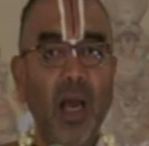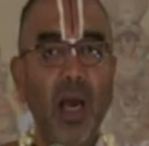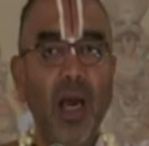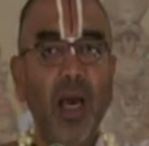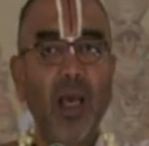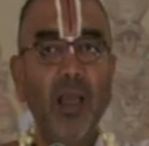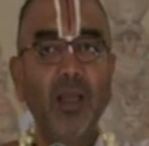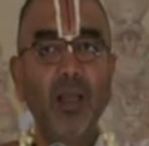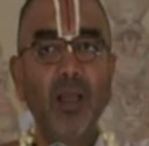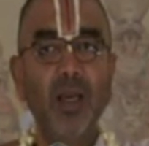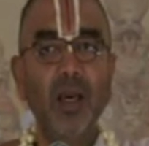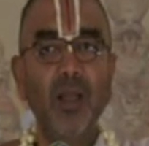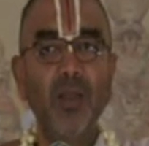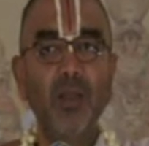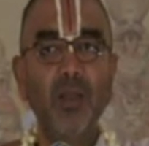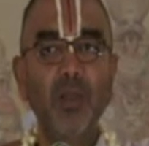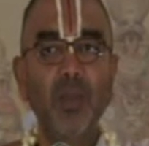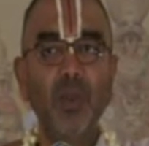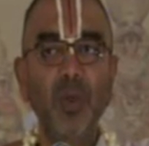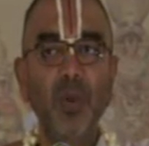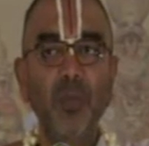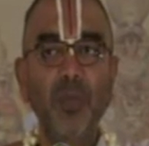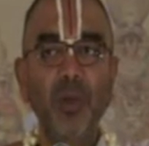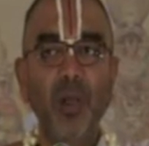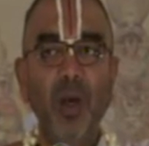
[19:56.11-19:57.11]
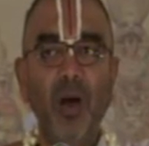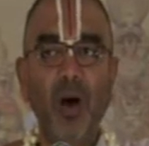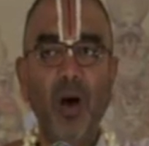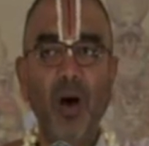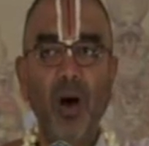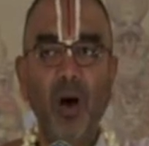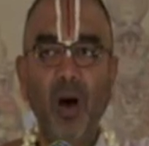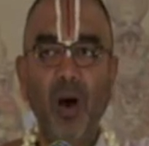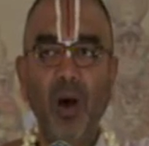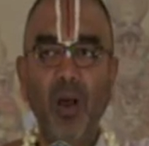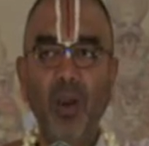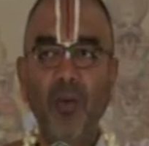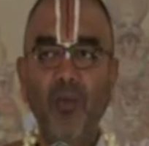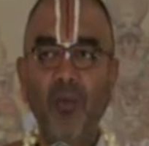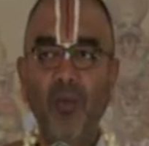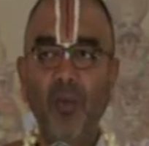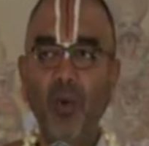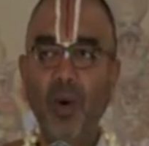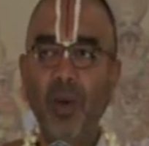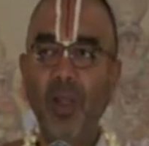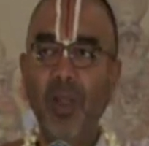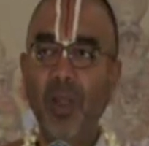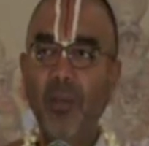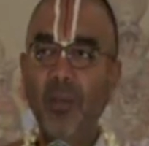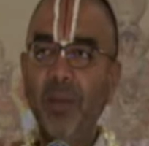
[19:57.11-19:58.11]
and consumed all
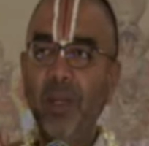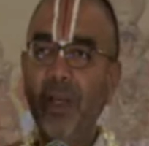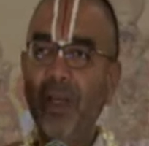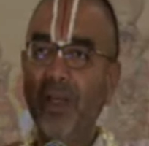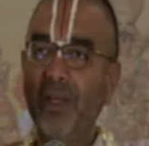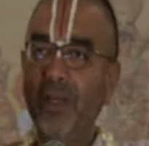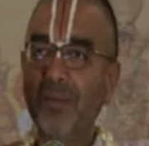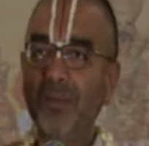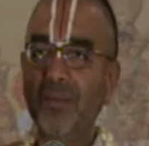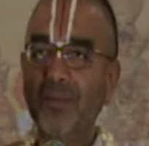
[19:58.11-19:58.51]
food in a minute.